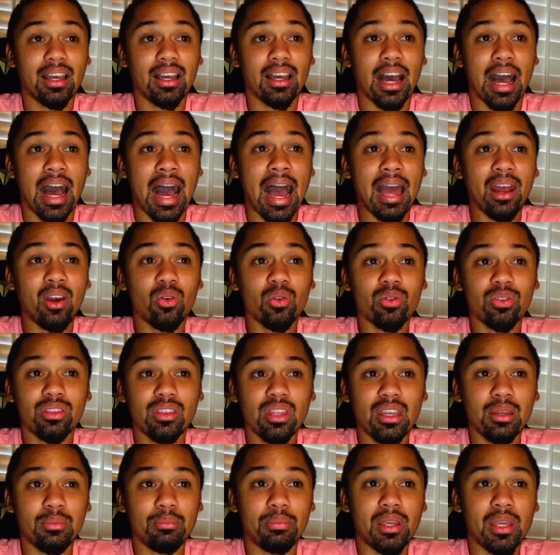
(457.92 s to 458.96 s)
I don't
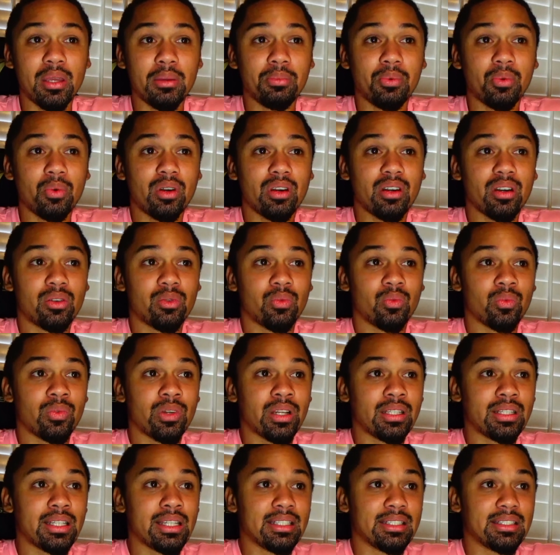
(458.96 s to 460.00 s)
think people could
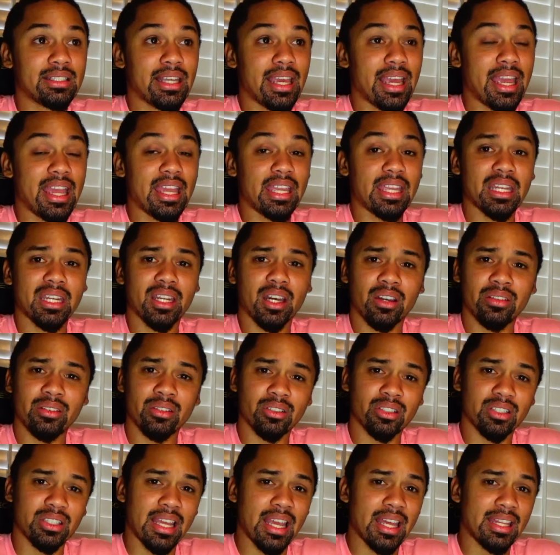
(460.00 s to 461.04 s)
really take and
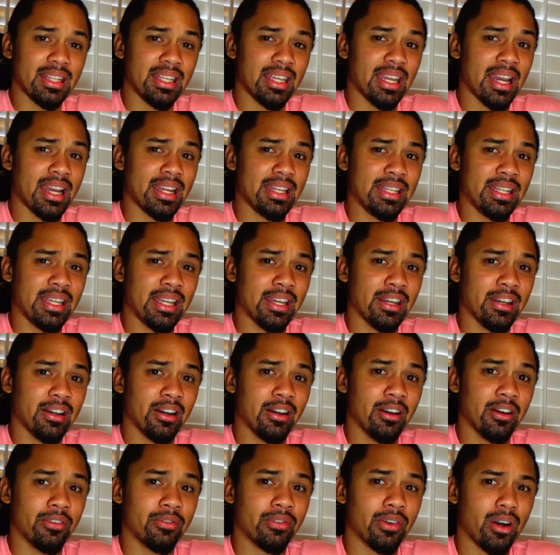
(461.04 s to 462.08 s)
understand the idea
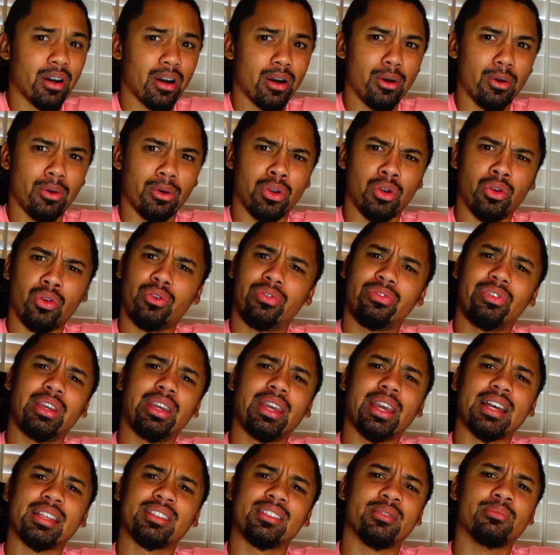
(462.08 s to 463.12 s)
of, oh, Goofy
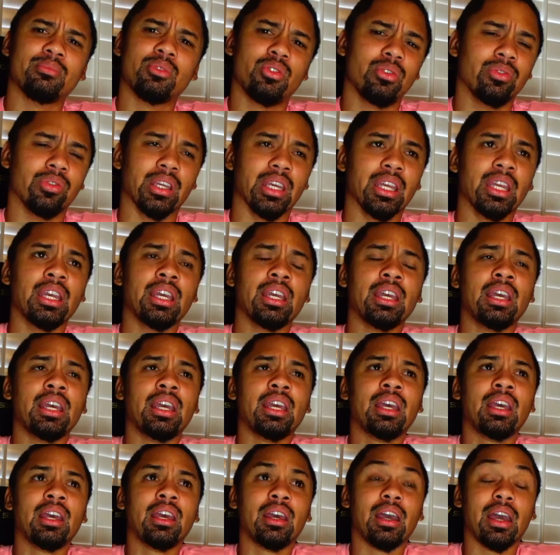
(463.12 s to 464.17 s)
has a movie.
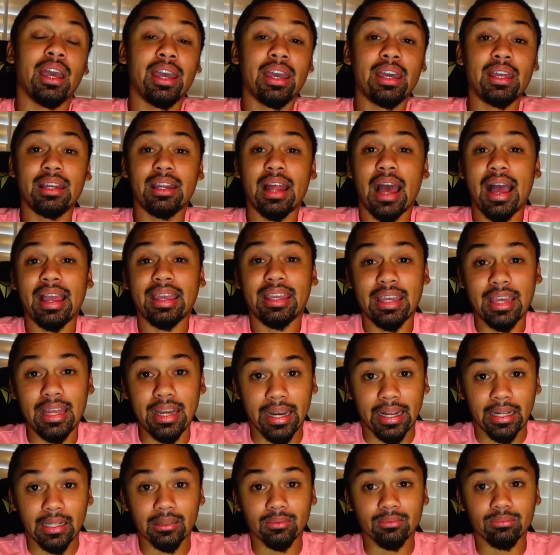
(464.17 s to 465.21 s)
And I get
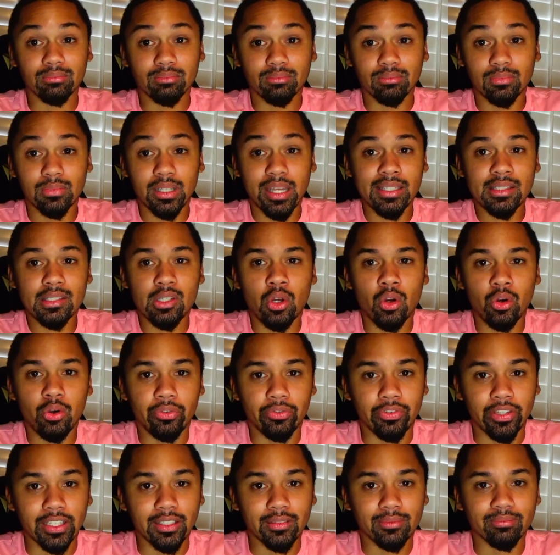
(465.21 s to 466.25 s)
it. It's
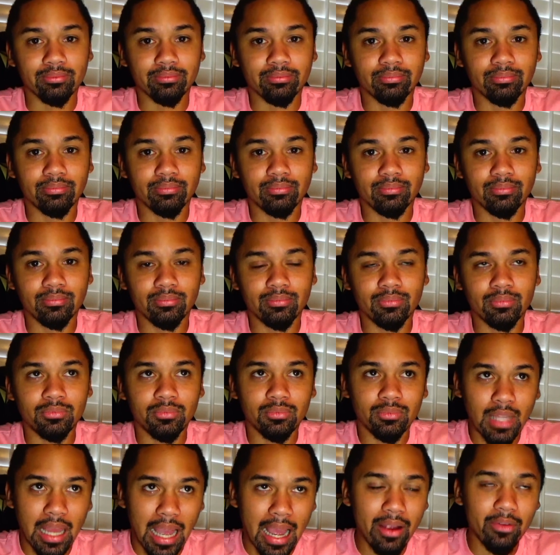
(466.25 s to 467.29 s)
Goofy.
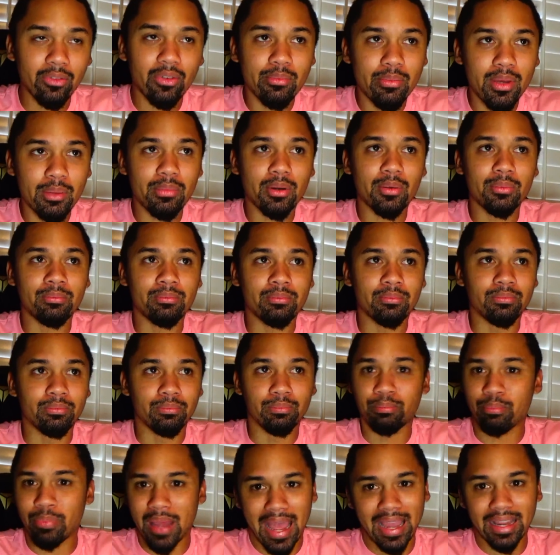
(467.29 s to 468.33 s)
I remember
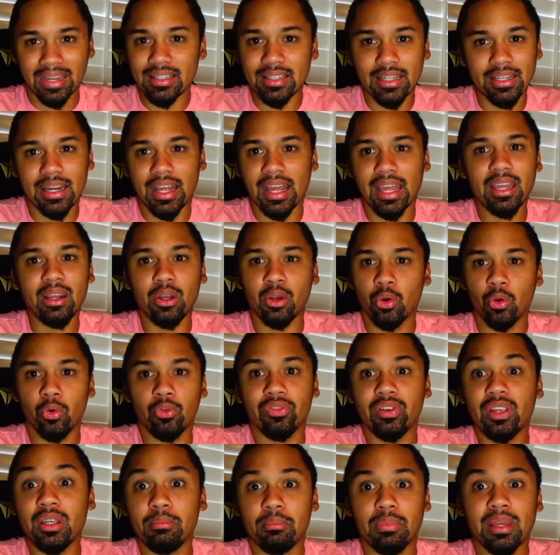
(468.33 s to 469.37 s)
back in the day,
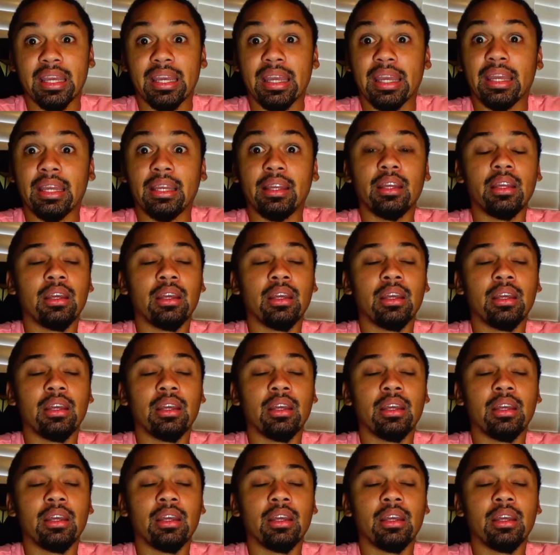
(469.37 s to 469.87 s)
Goofy being